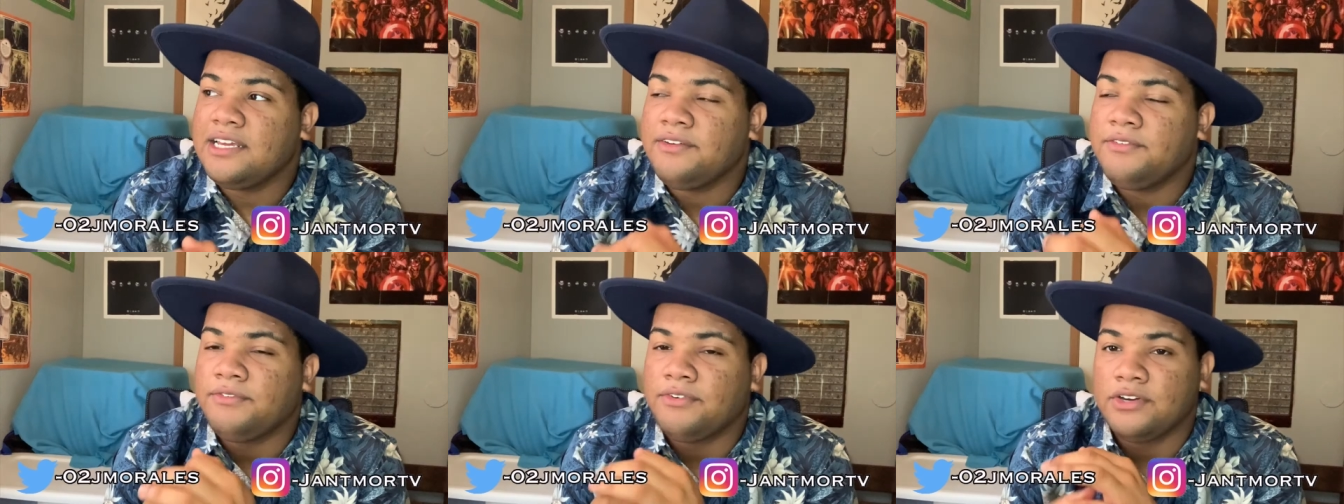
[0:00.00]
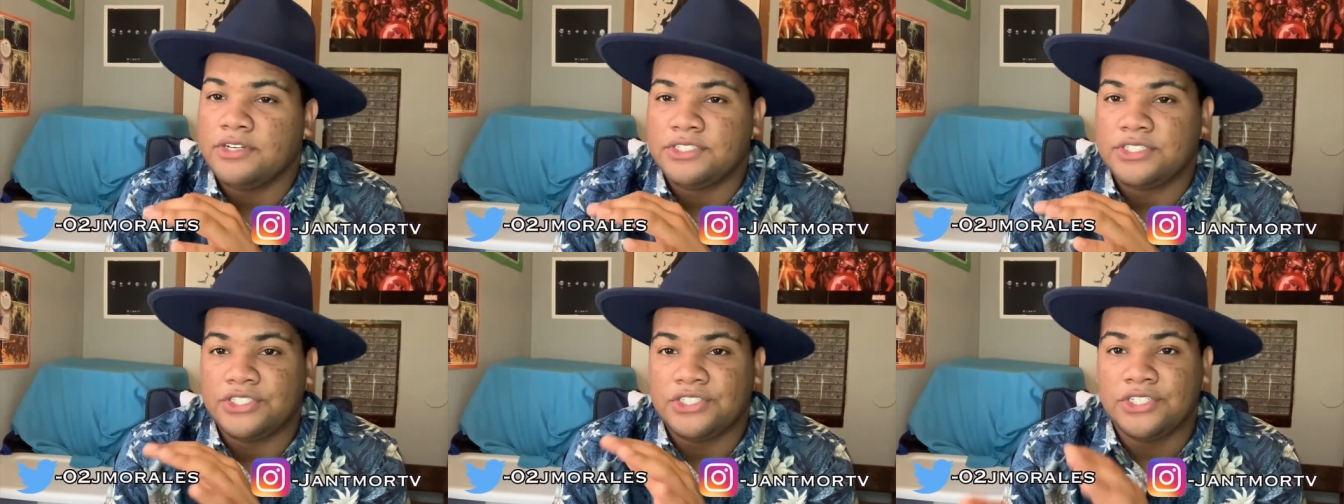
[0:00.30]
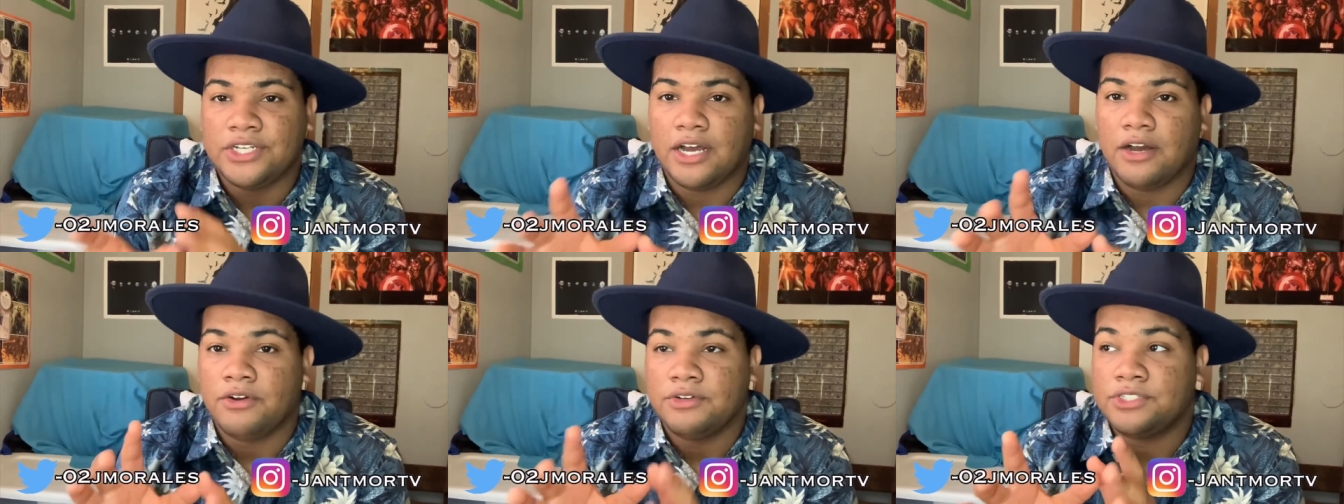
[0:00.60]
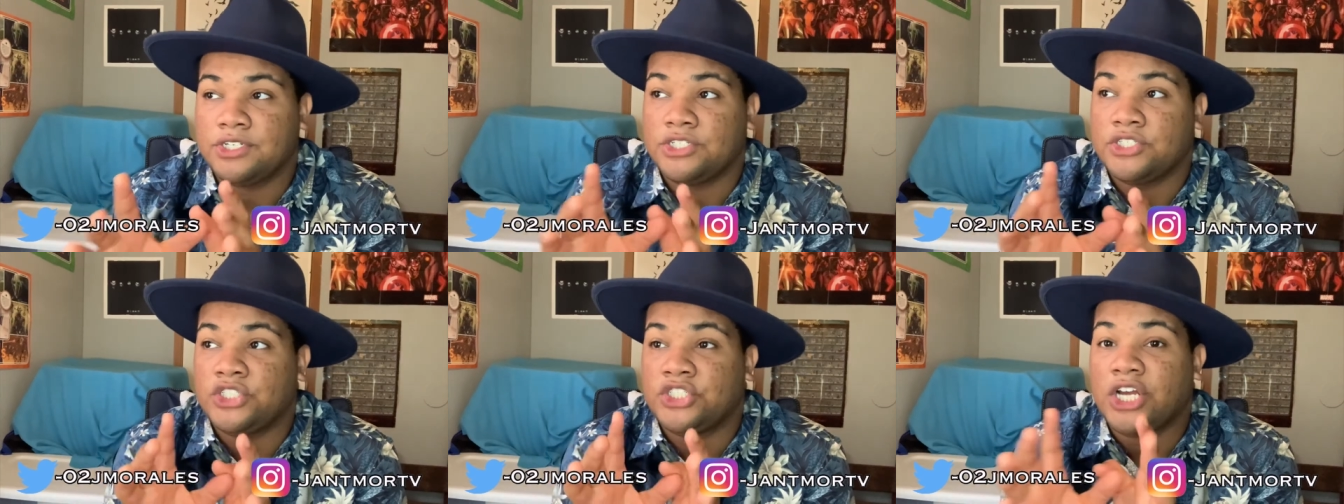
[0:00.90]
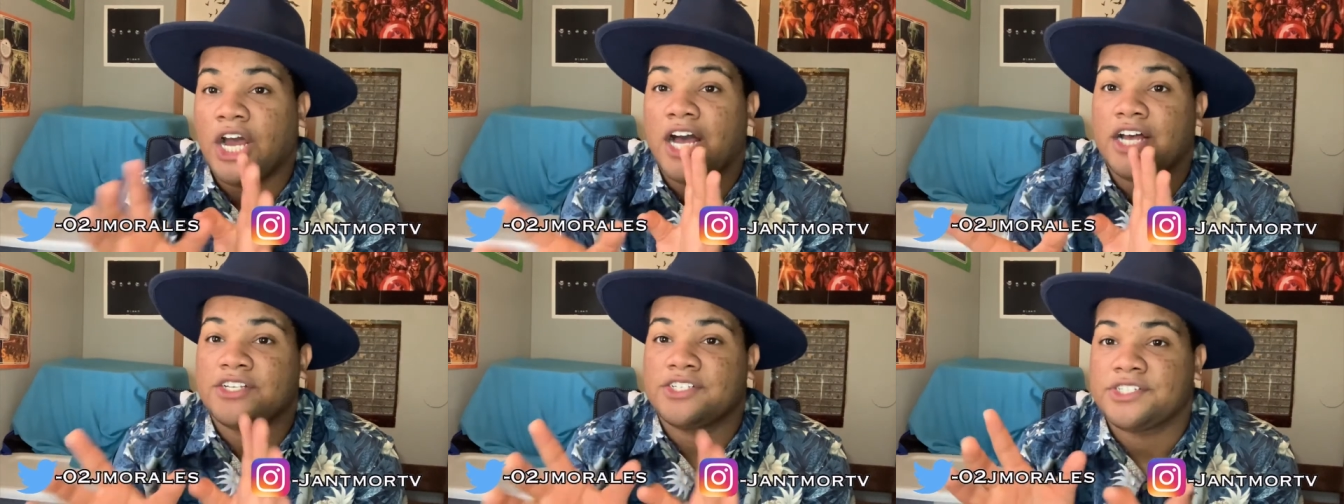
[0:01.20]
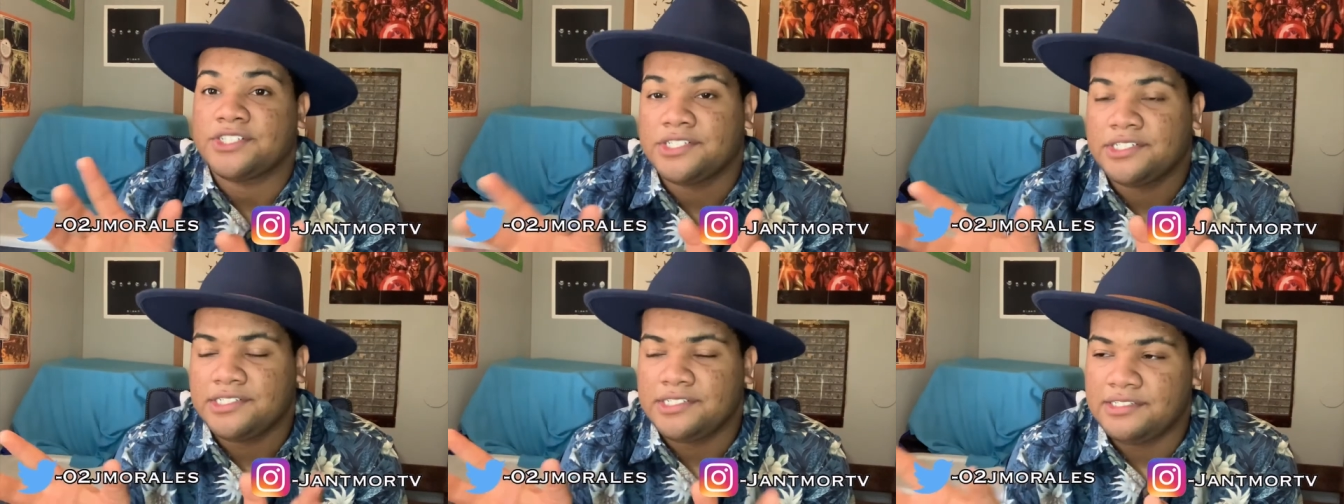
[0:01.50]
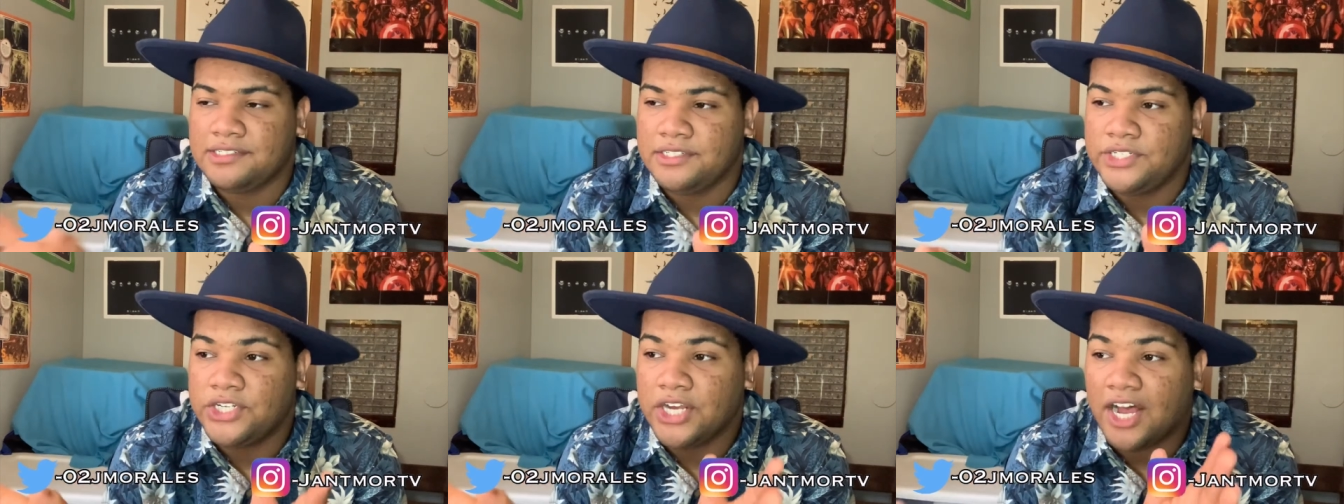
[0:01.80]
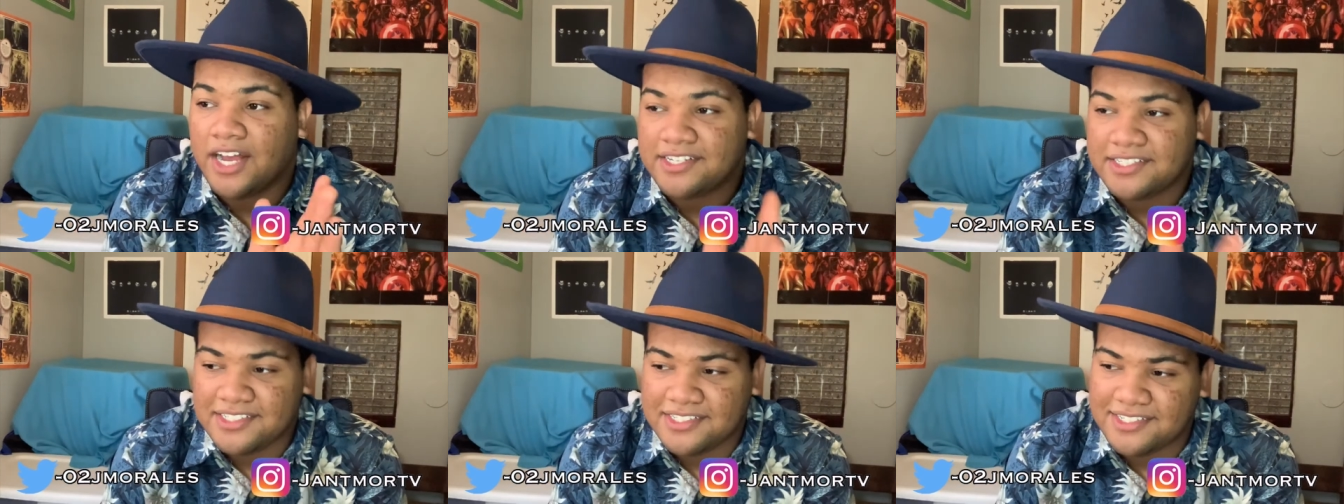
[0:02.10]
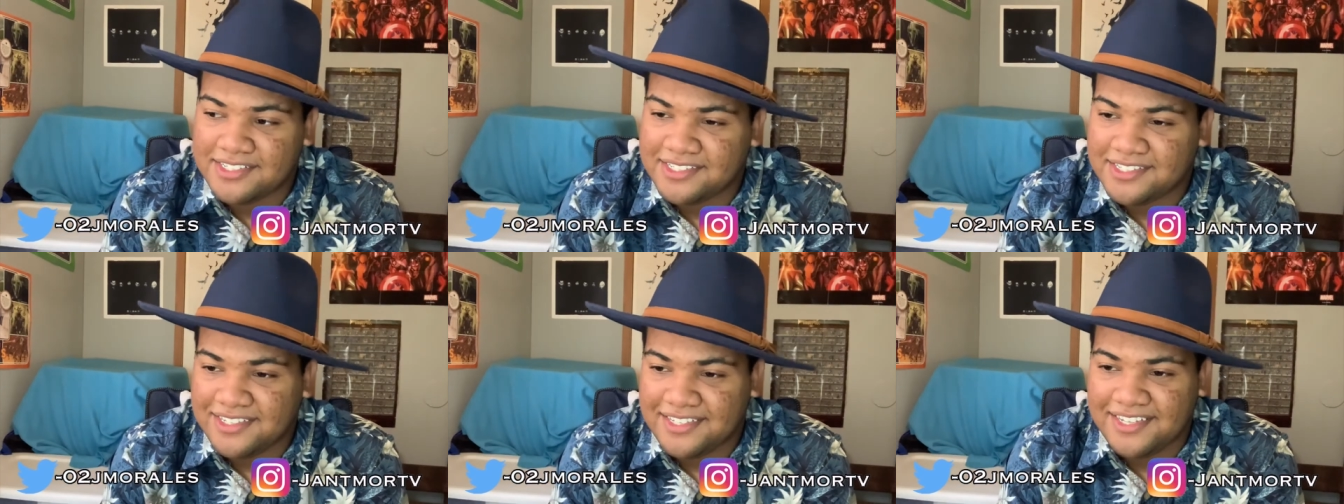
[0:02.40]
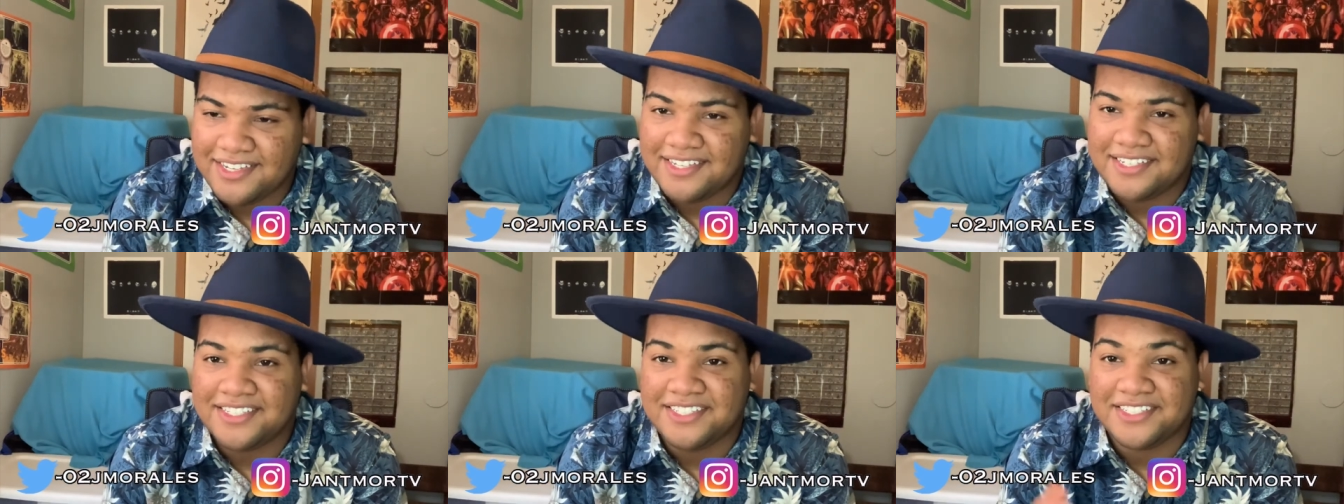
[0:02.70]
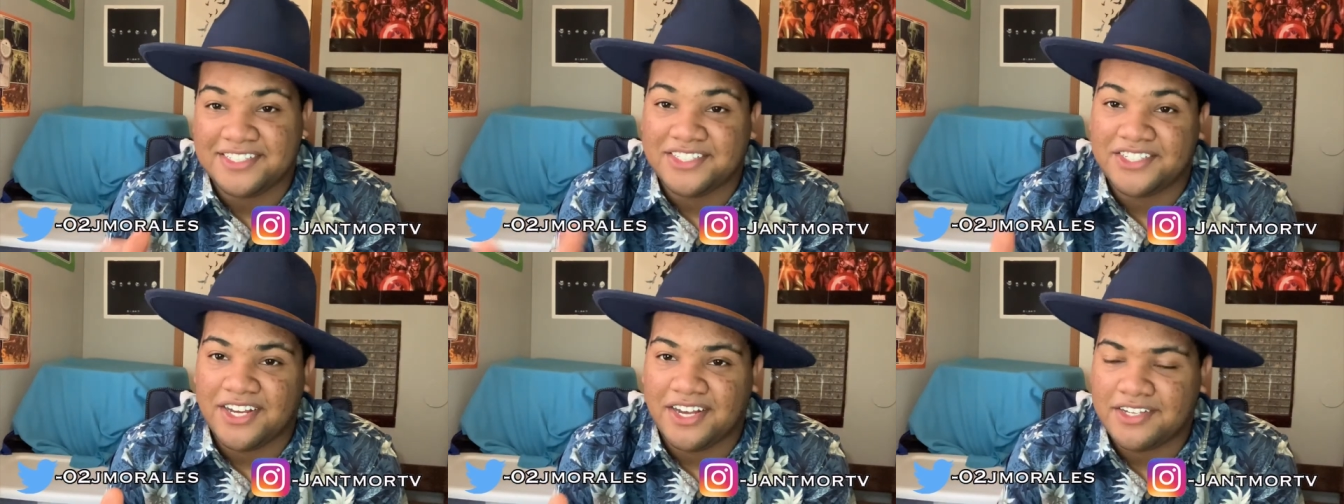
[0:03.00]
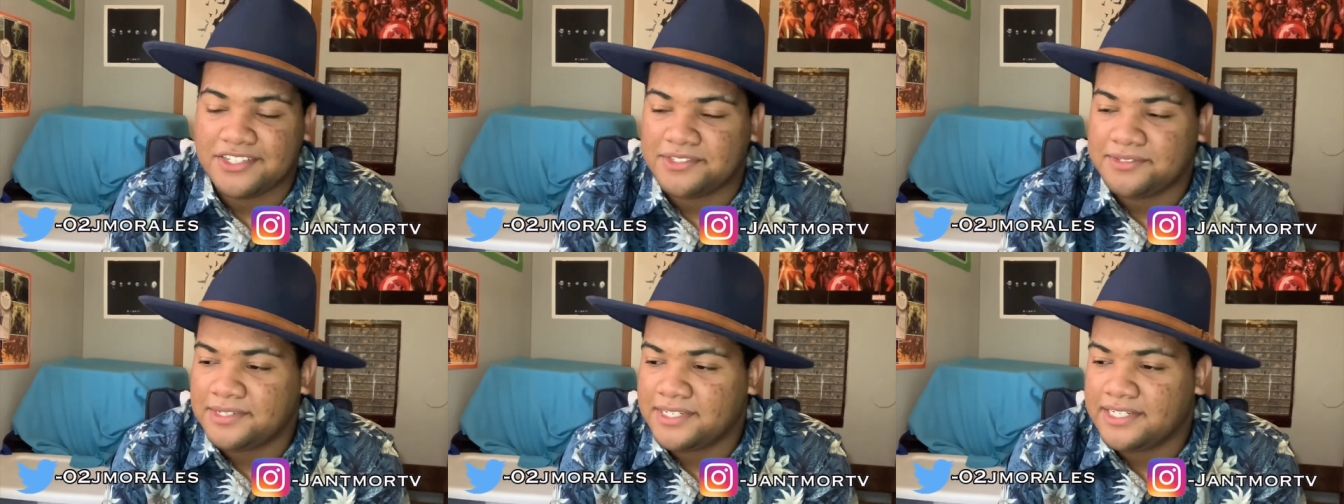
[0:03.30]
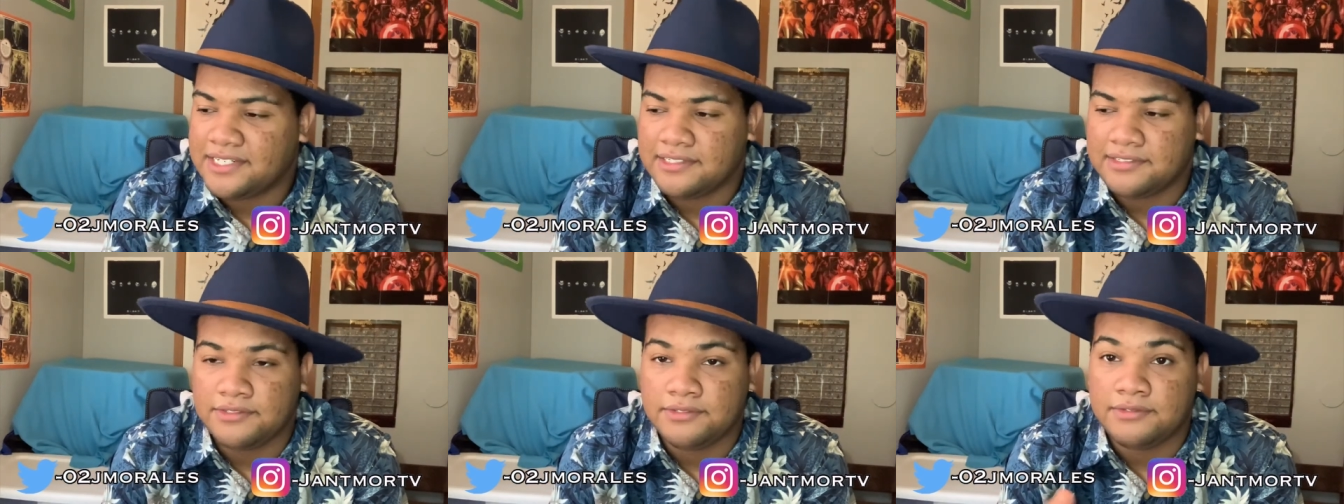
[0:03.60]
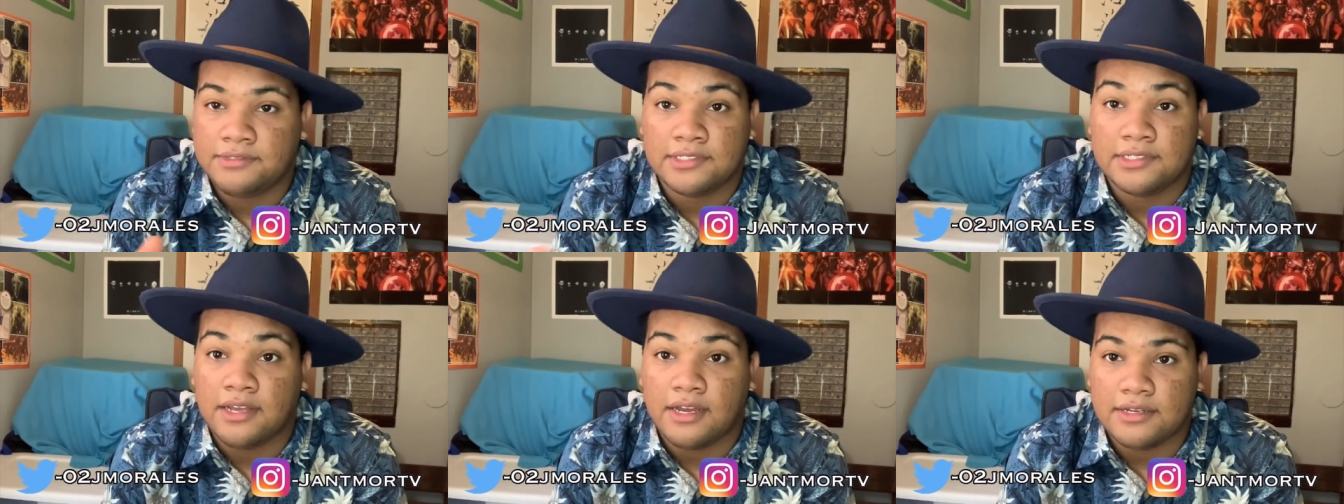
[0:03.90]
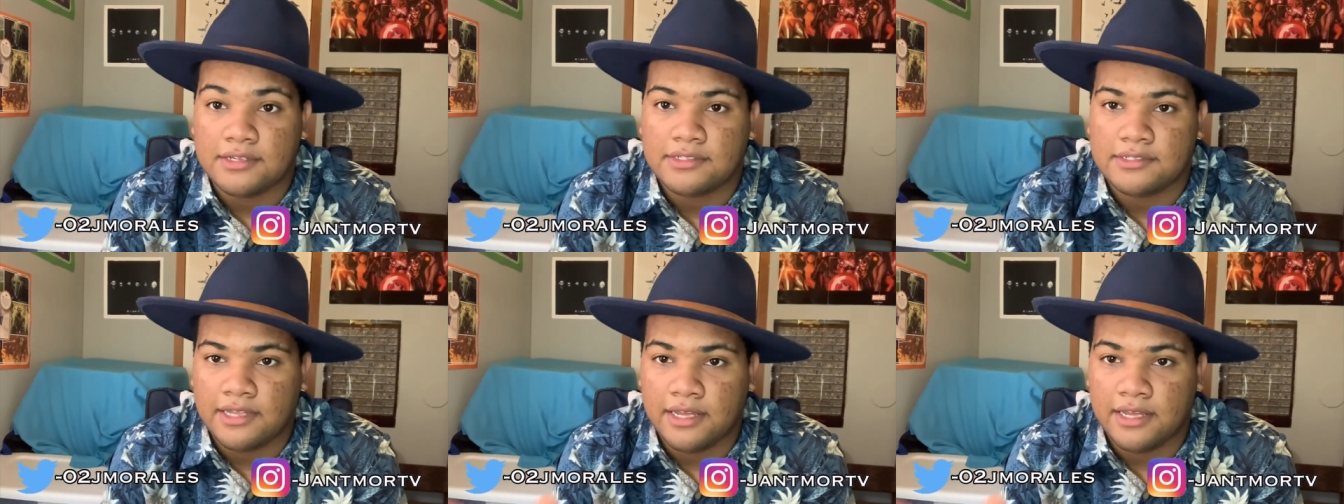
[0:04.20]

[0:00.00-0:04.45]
version, oh, the Josh Justice League because Joss Whedon sucks.